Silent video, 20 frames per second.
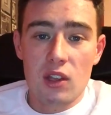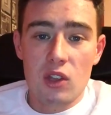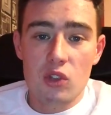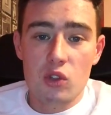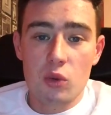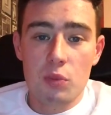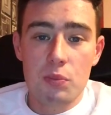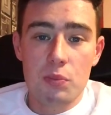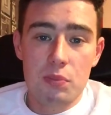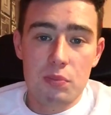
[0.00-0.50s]

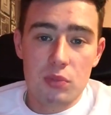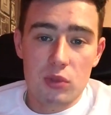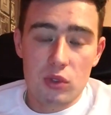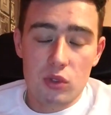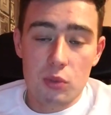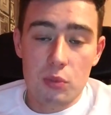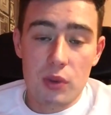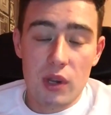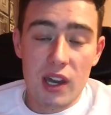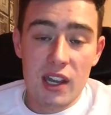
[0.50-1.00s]
So
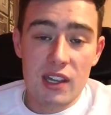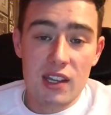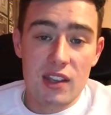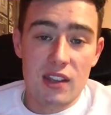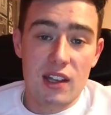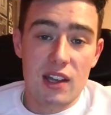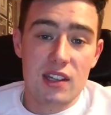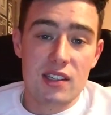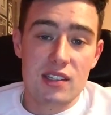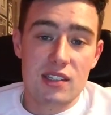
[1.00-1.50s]
prior to
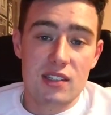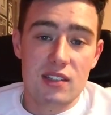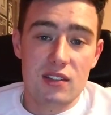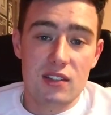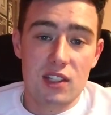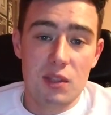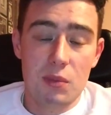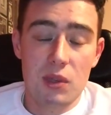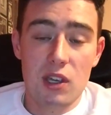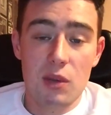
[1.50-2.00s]
this,
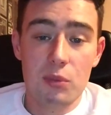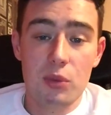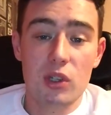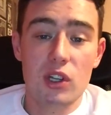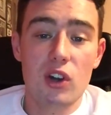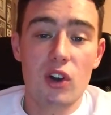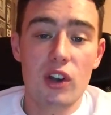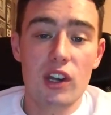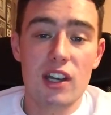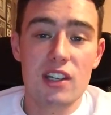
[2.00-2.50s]
to be
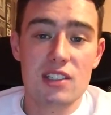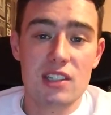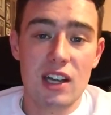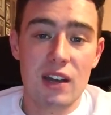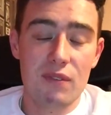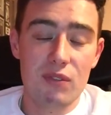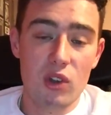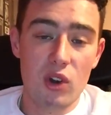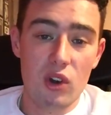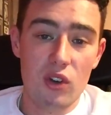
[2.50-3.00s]
completely honest,
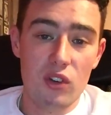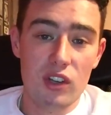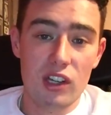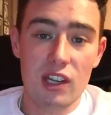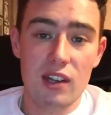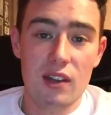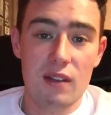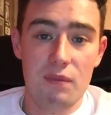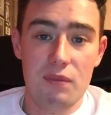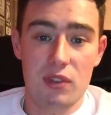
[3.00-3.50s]
I'm not
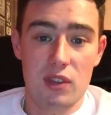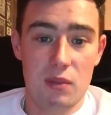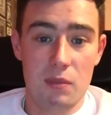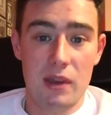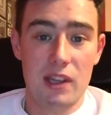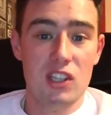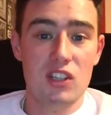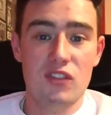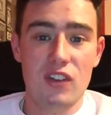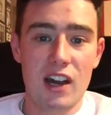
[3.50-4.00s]
really the
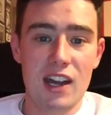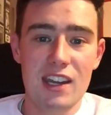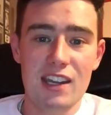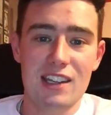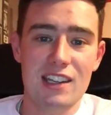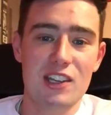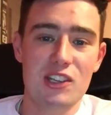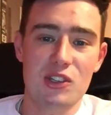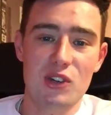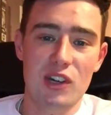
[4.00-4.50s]
biggest fan of
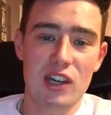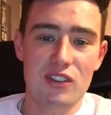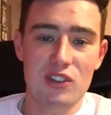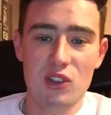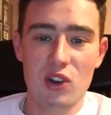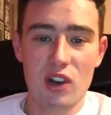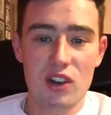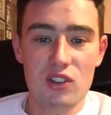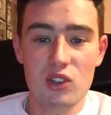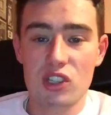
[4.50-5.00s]
Chris Hoy. It's
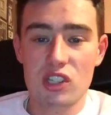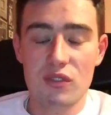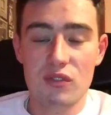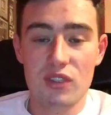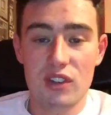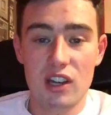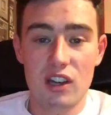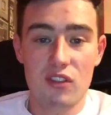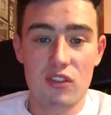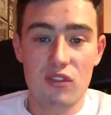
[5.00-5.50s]
not
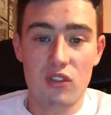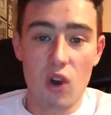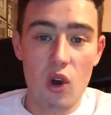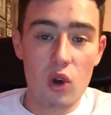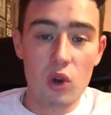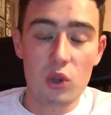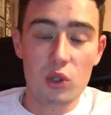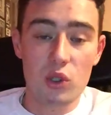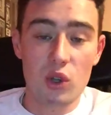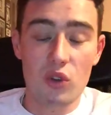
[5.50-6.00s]
something that I've
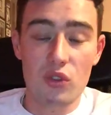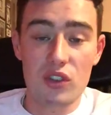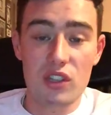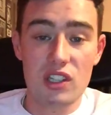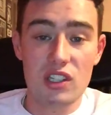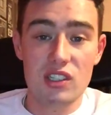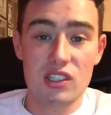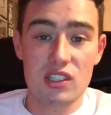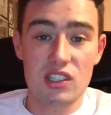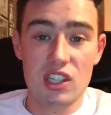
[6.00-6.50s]
followed over
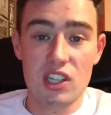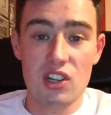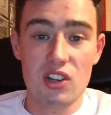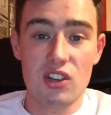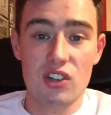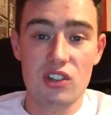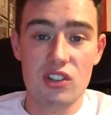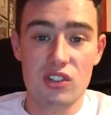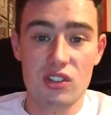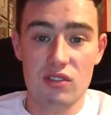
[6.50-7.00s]
these
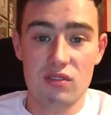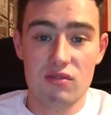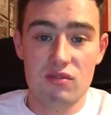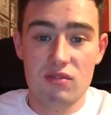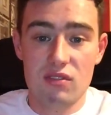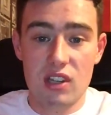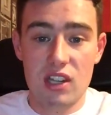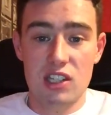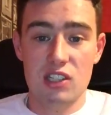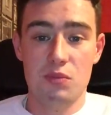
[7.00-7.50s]
years.
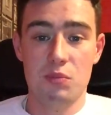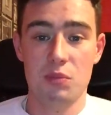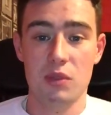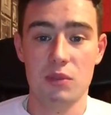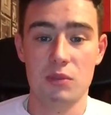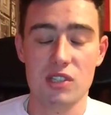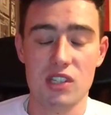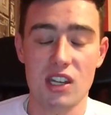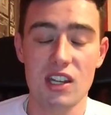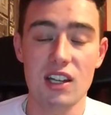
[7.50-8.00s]
He's
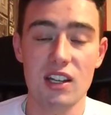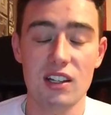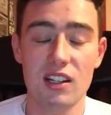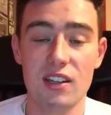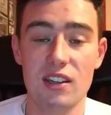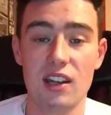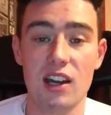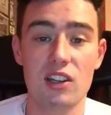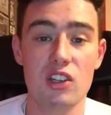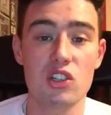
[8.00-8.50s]
been
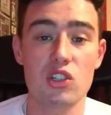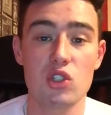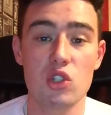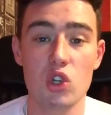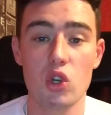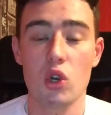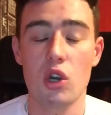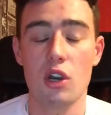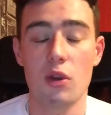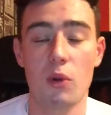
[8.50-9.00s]
cycling. I just
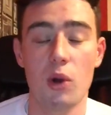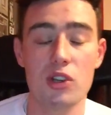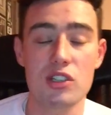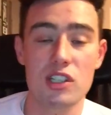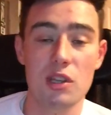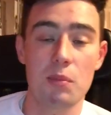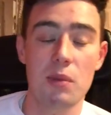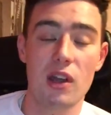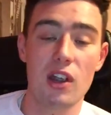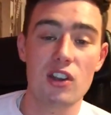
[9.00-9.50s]
knew who he
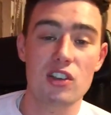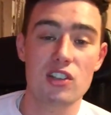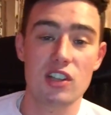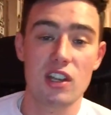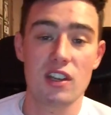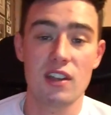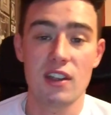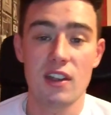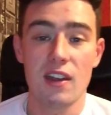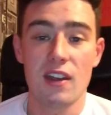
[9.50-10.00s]
was as a
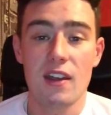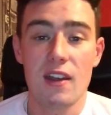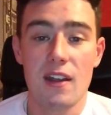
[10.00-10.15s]
person.